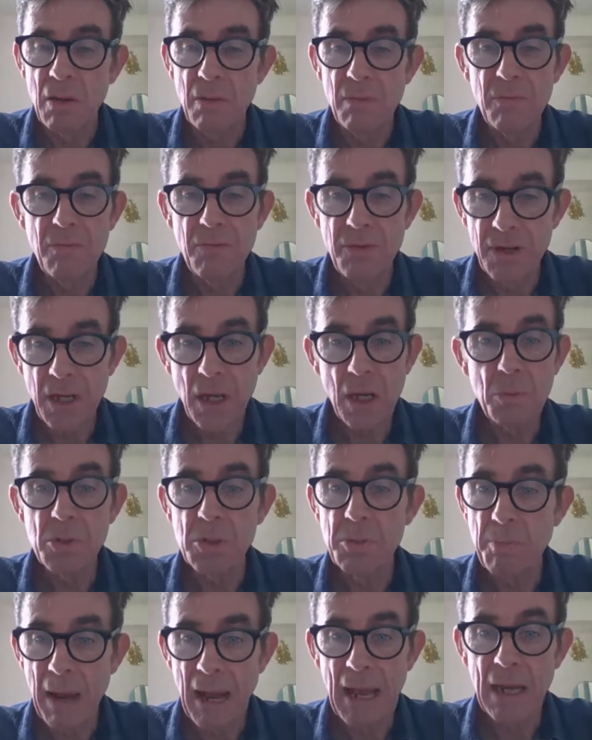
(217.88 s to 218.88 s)
video was
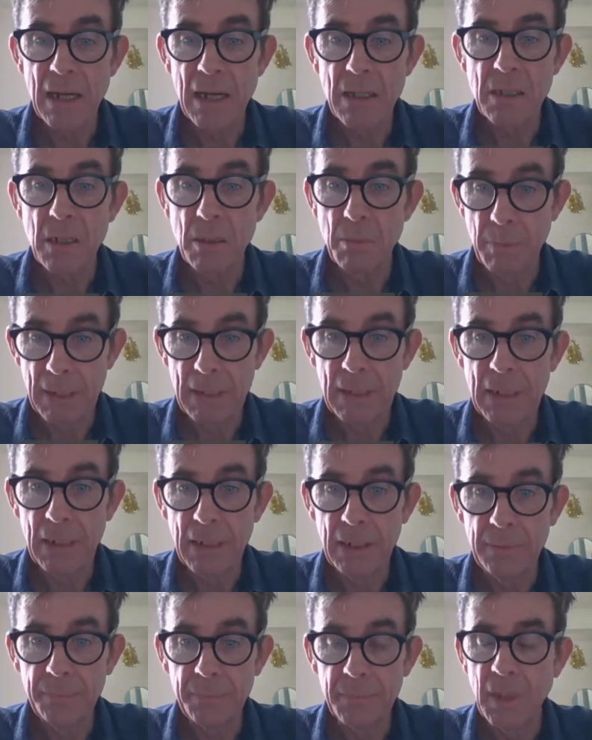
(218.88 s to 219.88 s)
banned
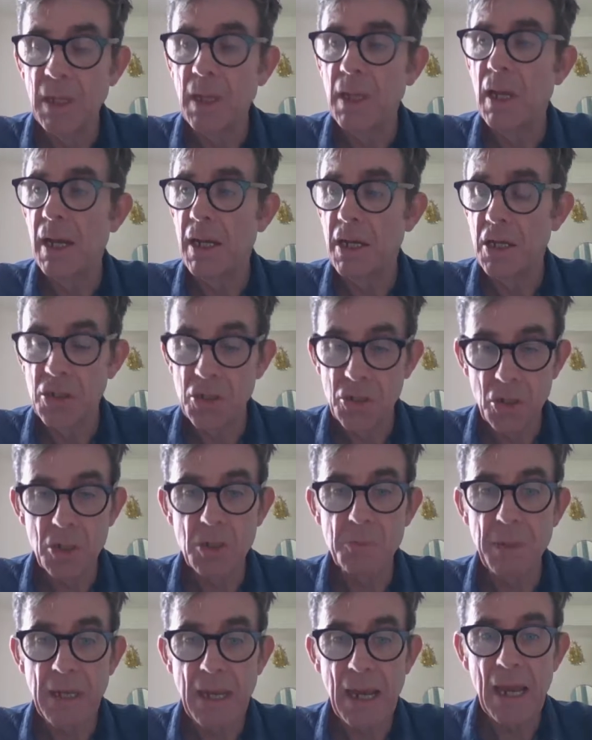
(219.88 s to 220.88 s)
completely, and it
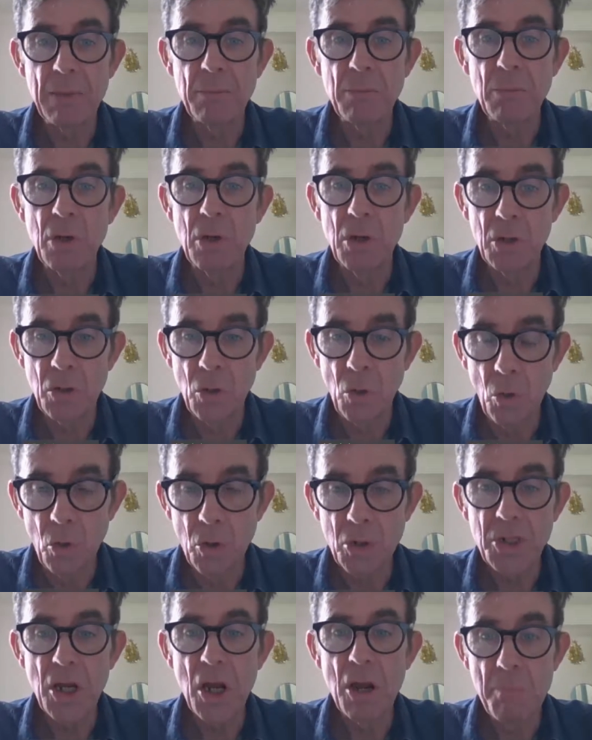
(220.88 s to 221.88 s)
just became an
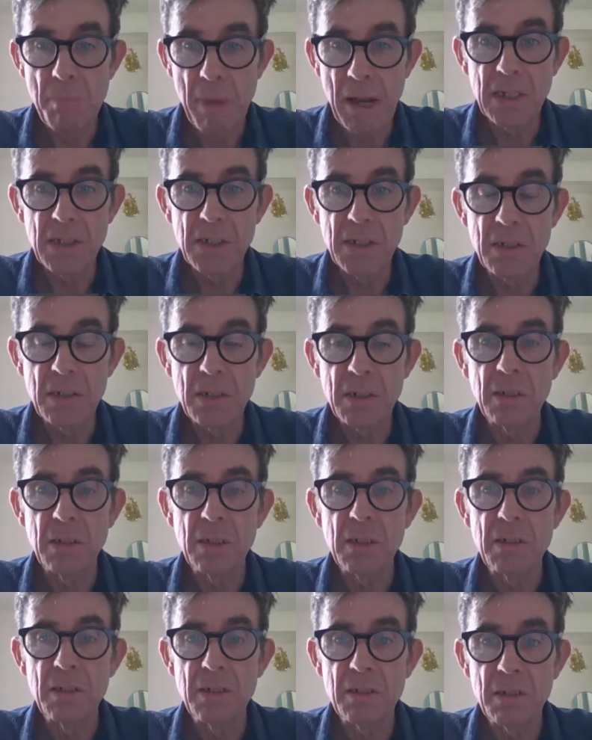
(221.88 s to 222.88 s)
audio-based
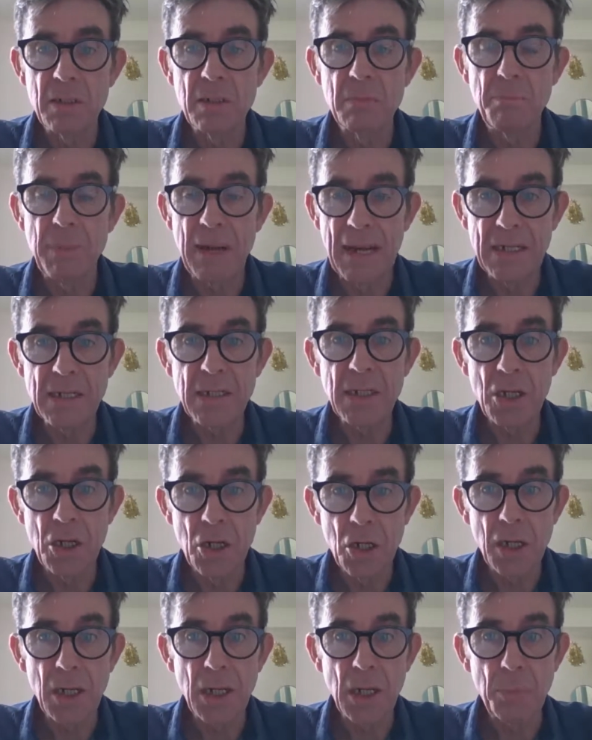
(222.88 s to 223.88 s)
blended
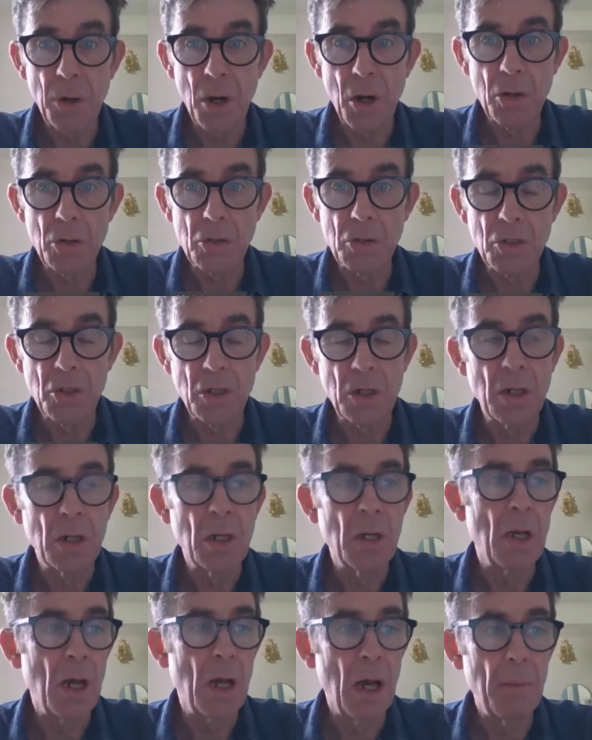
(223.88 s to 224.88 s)
learning approach.
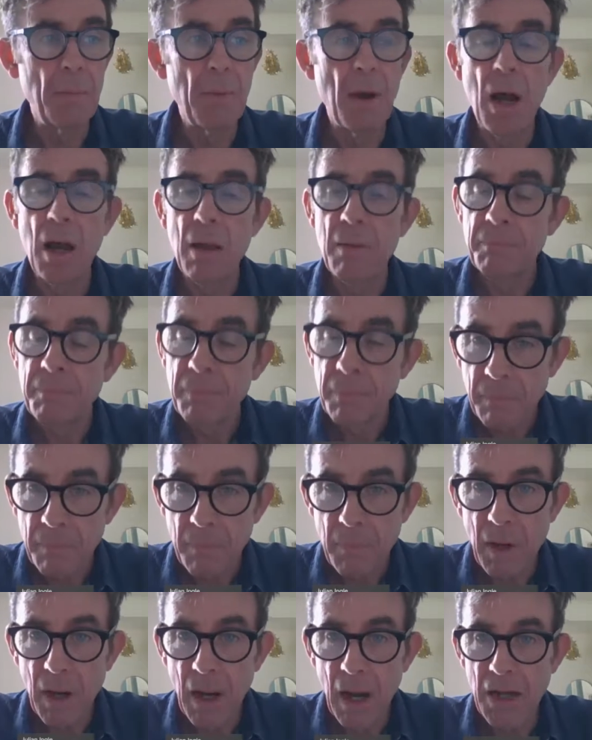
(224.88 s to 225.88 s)
I'm
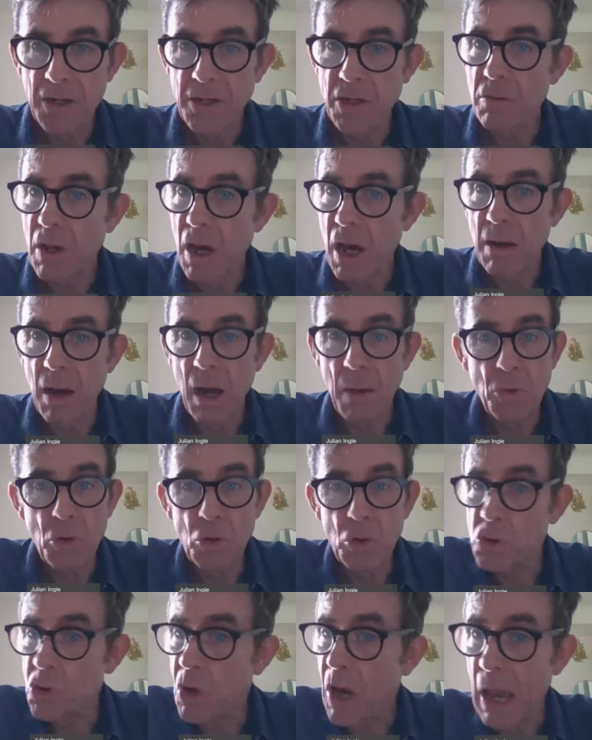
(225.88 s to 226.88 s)

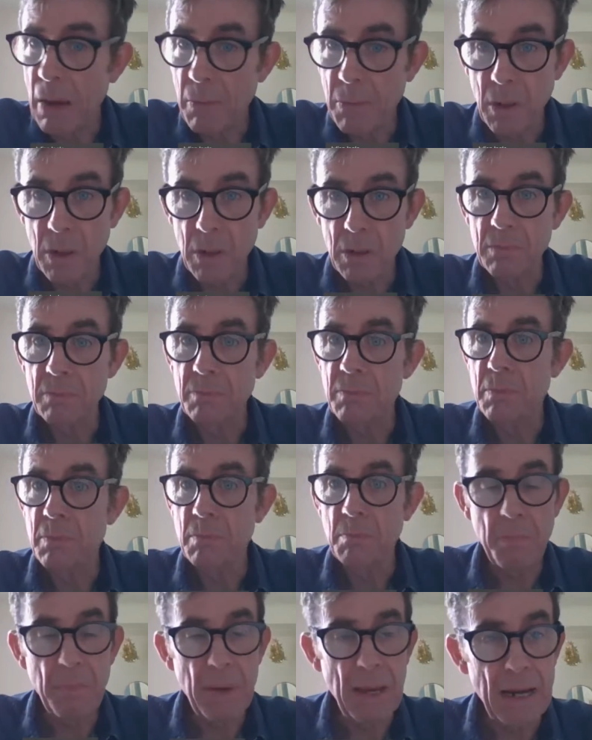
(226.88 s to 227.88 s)
not sure how it'll
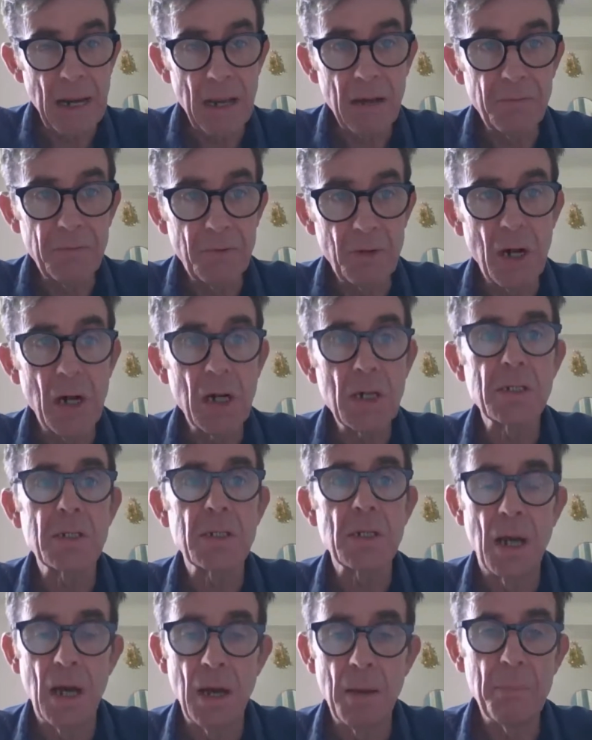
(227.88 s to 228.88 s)
pan out for us,
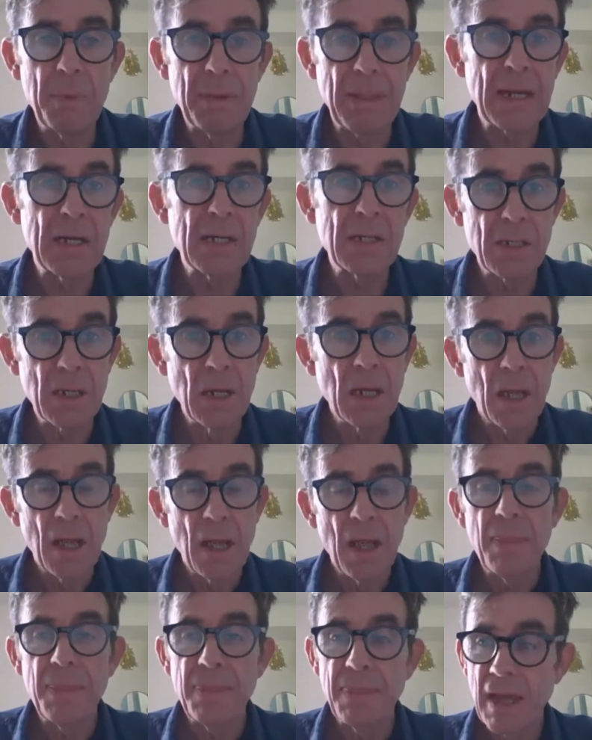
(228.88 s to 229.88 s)
but
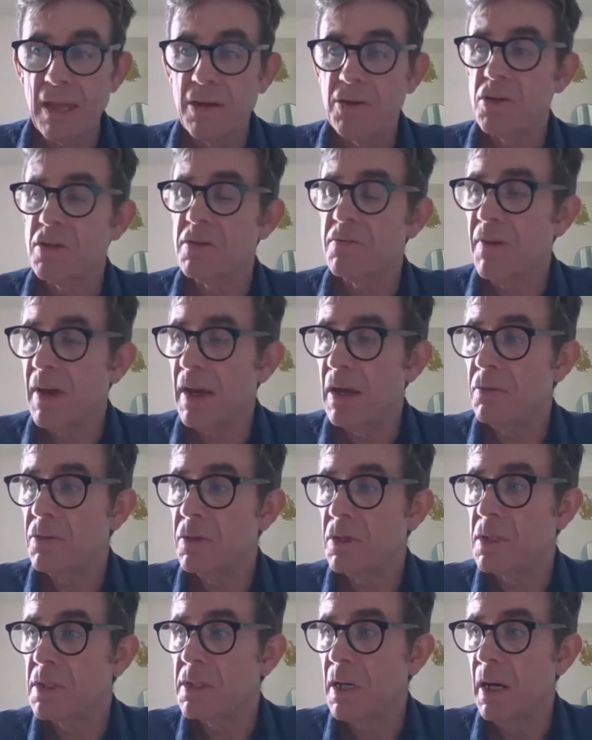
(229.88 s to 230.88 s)
they just found
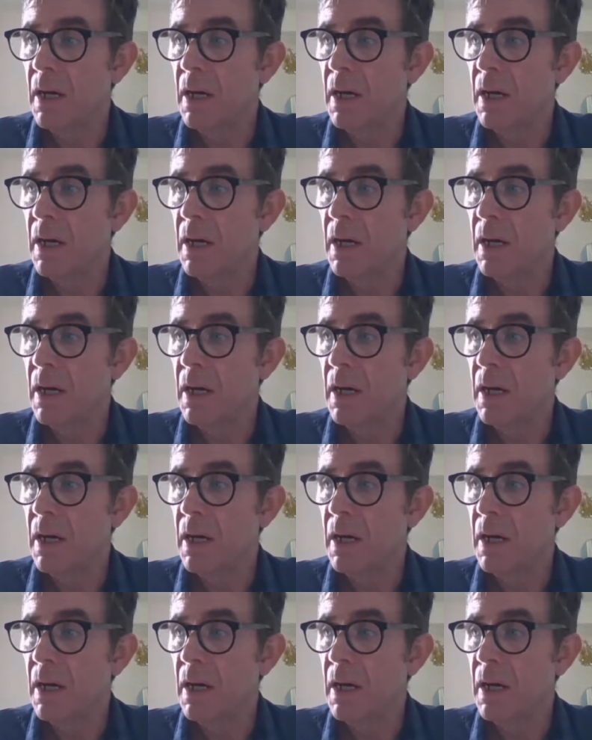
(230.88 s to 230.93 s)
that